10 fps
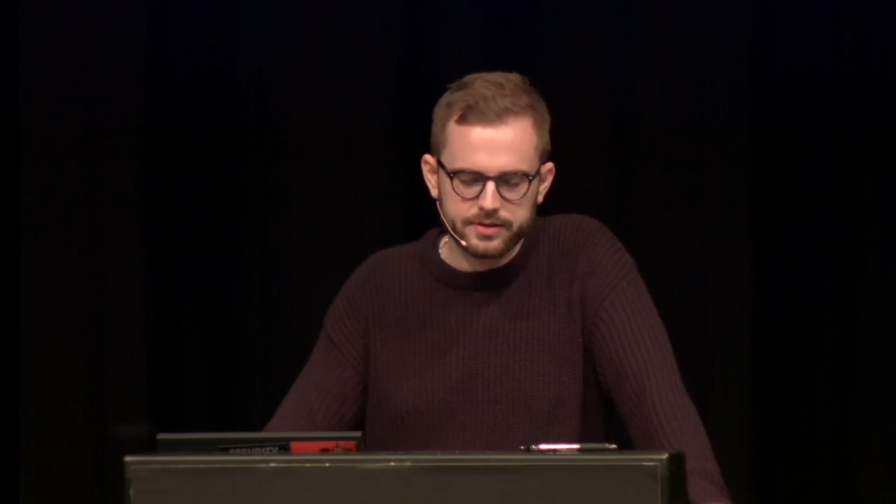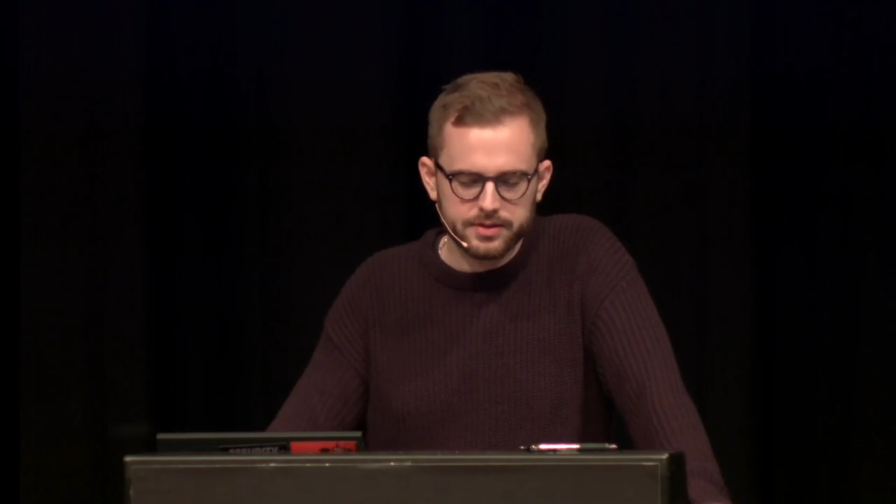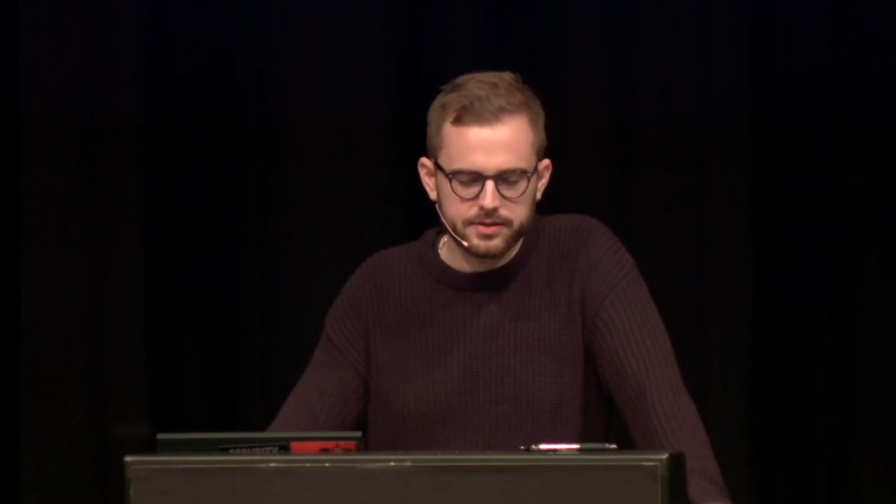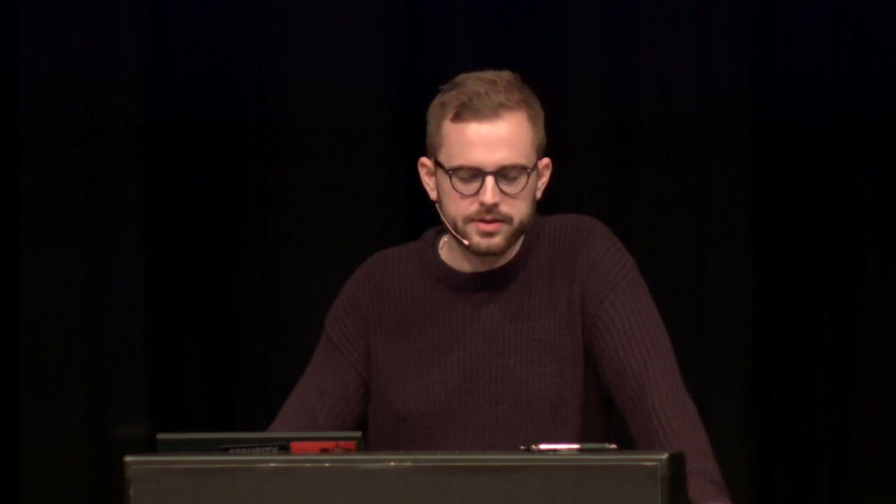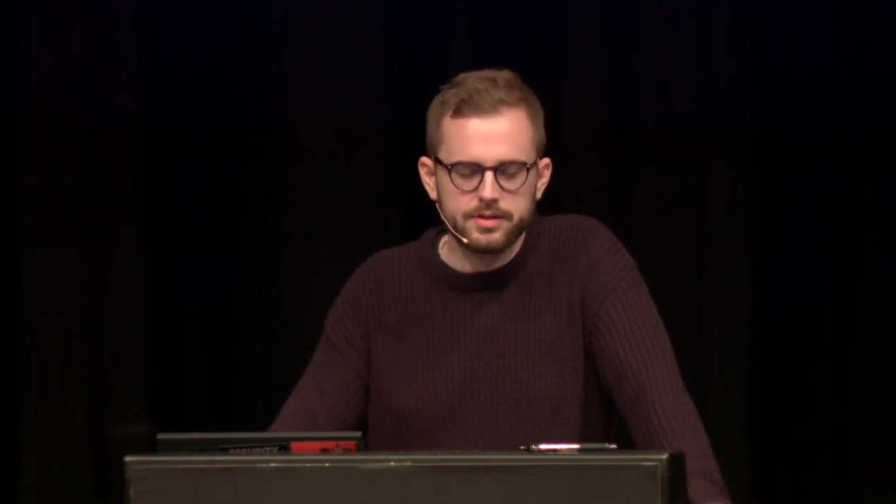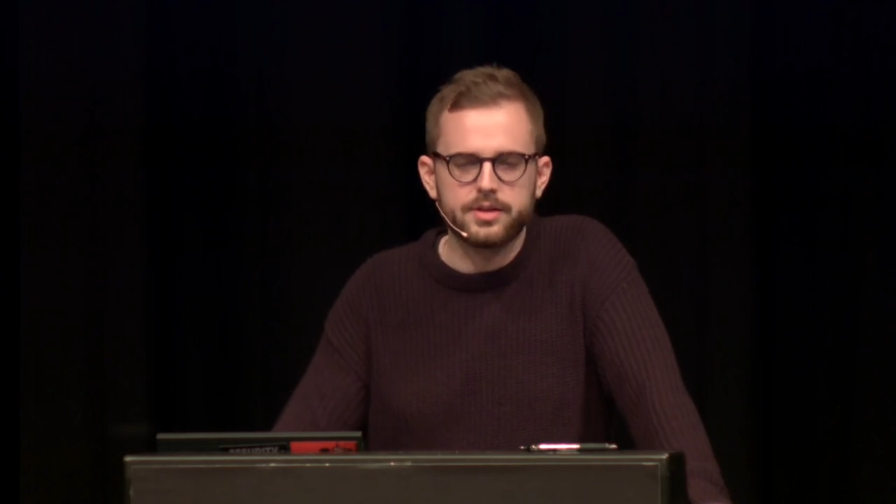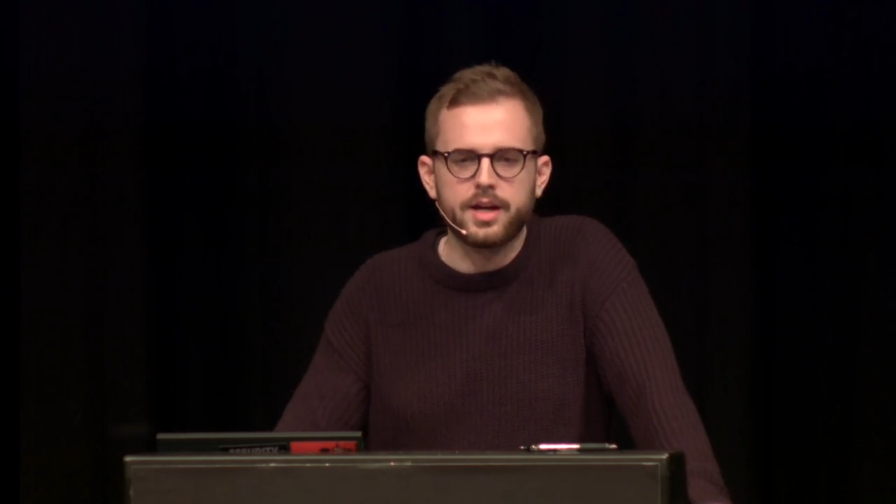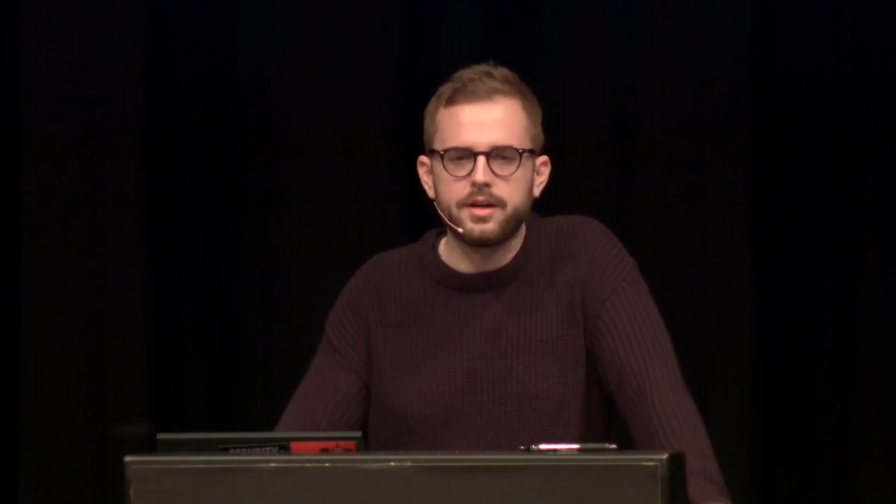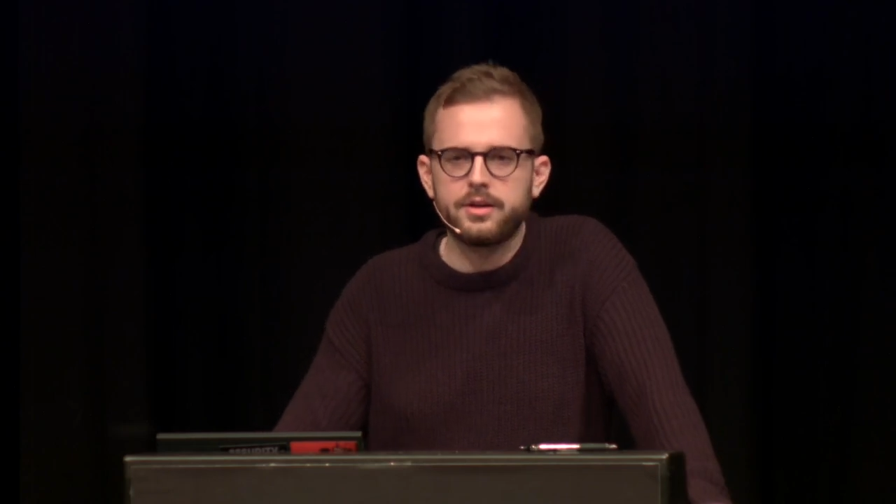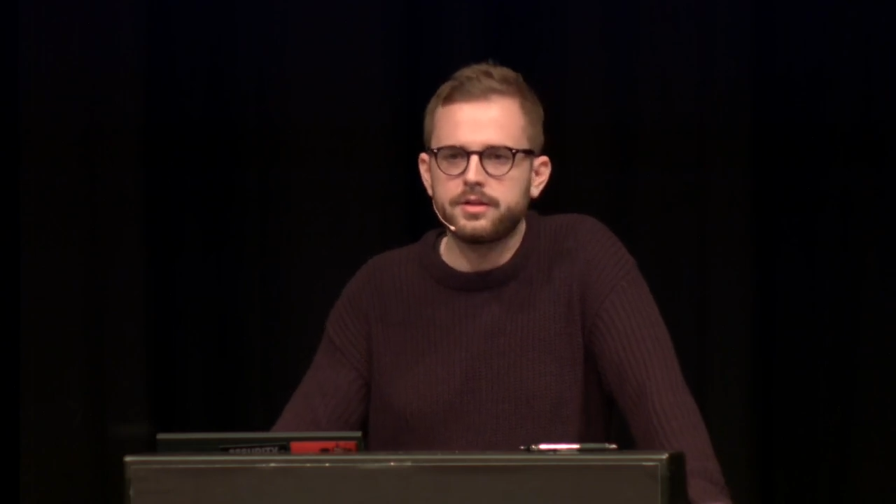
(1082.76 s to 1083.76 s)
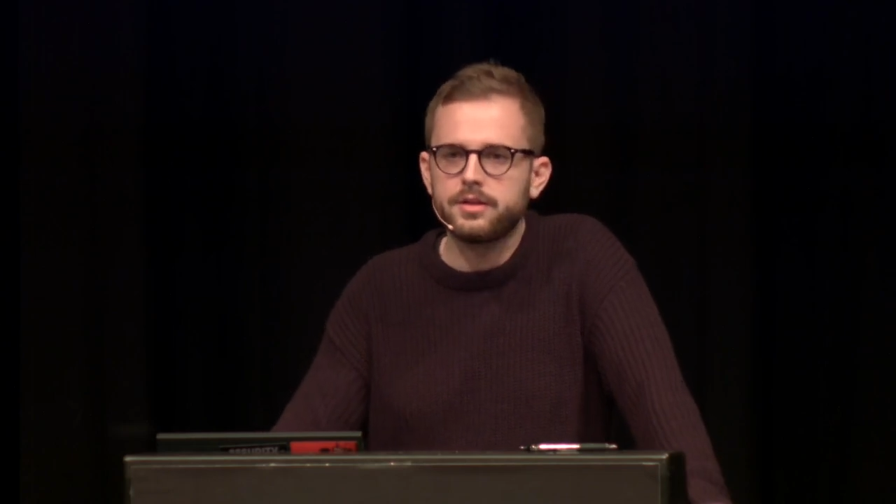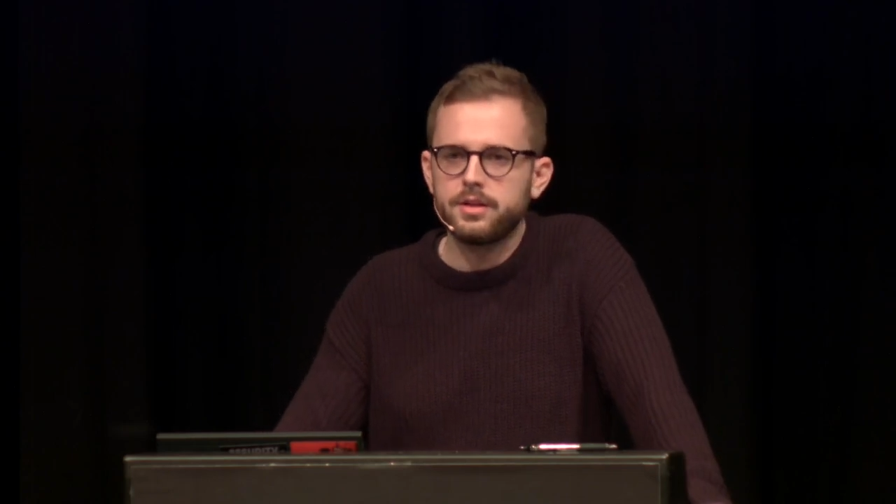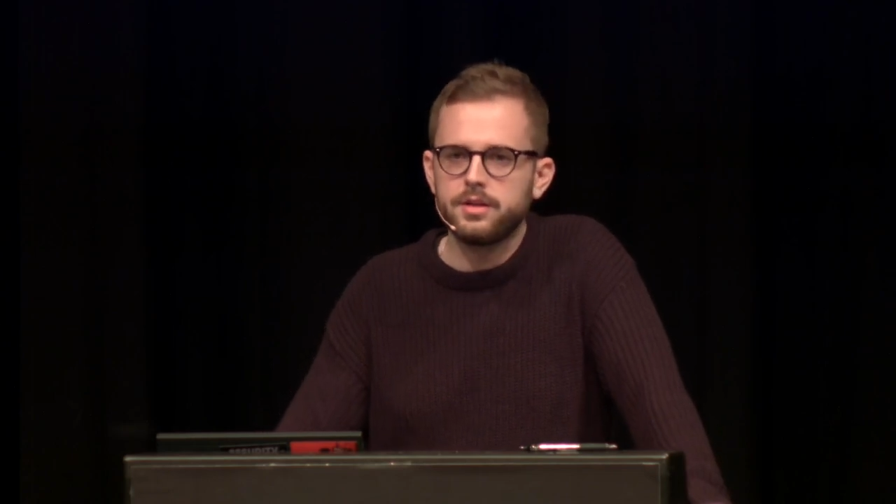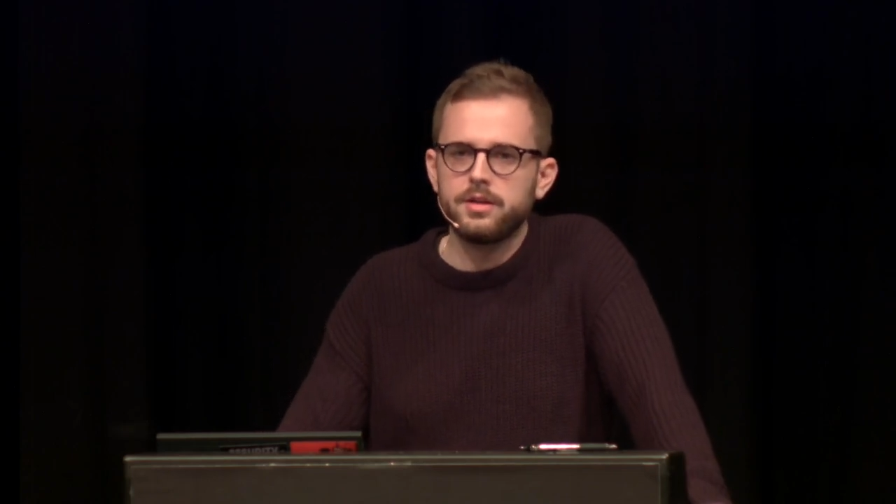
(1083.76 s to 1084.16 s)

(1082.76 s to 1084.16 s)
in the hacker